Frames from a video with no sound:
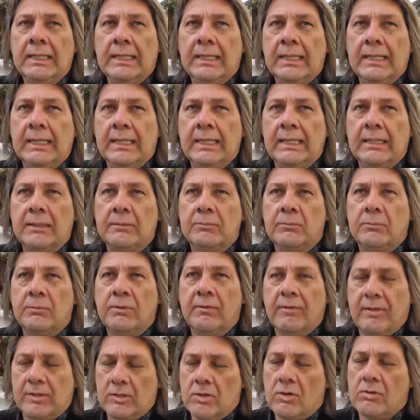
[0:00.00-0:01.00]
And
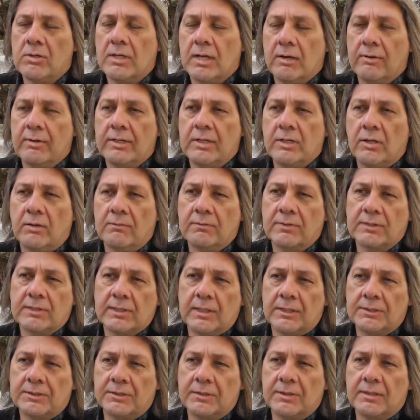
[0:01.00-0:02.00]
we've had an ongoing
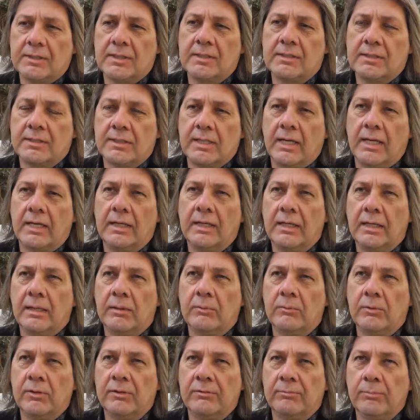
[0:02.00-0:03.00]
conversation since then,
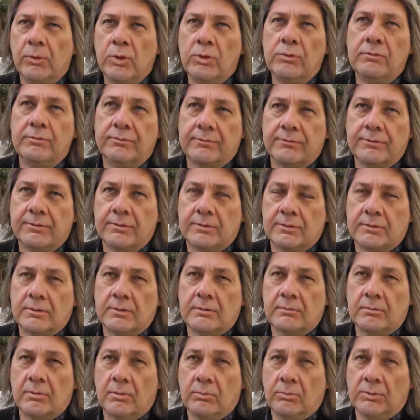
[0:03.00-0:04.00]
and we've moved
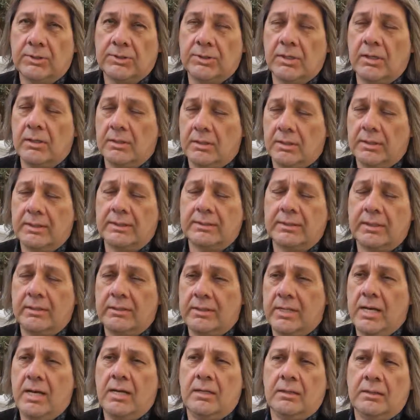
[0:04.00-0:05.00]
we certainly said,
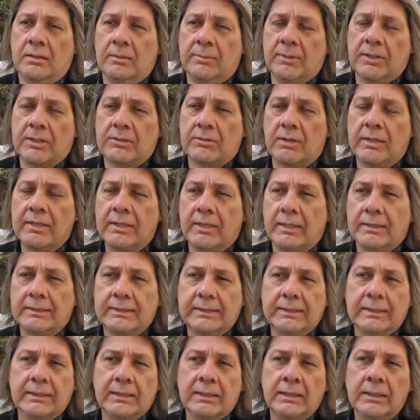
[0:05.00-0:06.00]
yeah, it could be a great
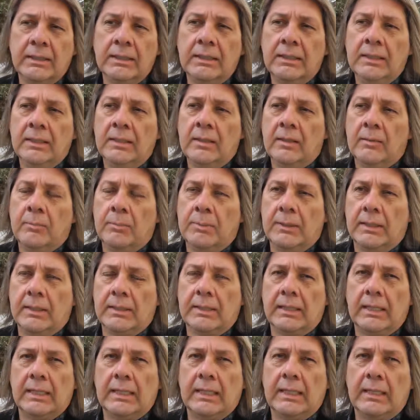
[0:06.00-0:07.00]
idea.
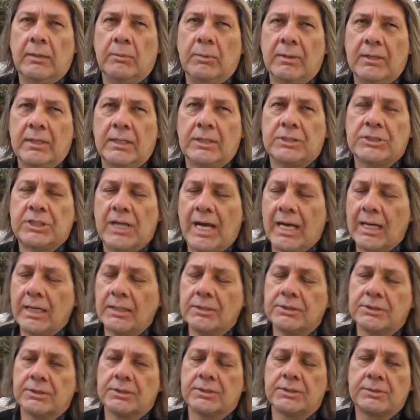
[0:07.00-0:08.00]
But one of the
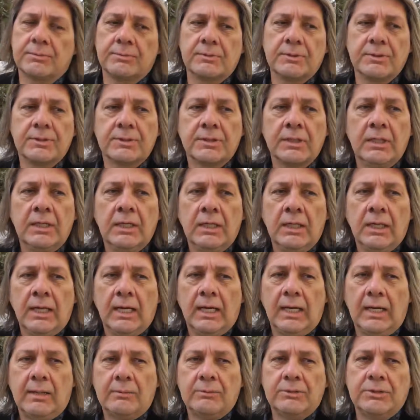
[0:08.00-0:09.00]
challenges was,
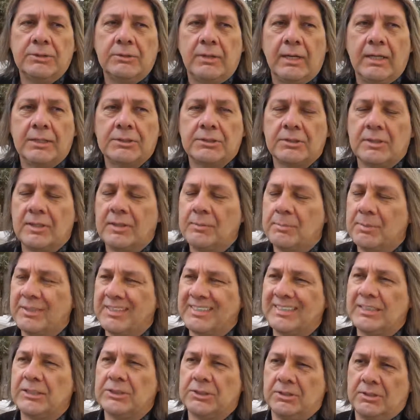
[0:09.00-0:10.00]
how would you actually
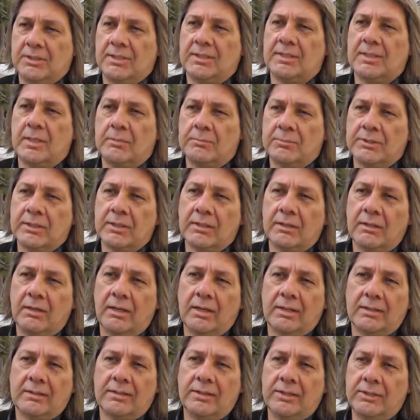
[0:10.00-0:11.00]
position something
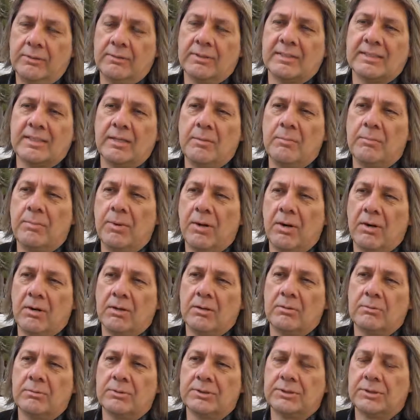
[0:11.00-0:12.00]
like the USMBOK,
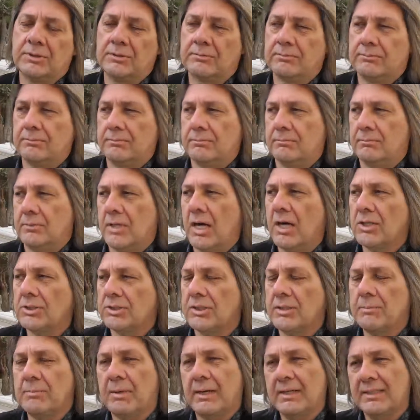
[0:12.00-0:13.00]
which is
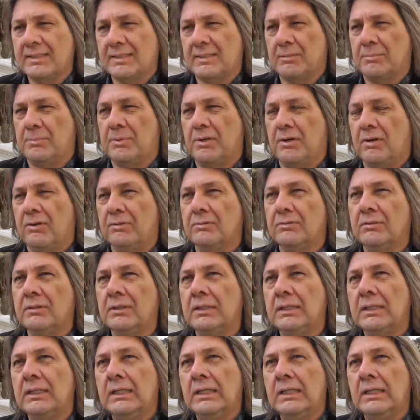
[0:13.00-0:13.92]
largely based upon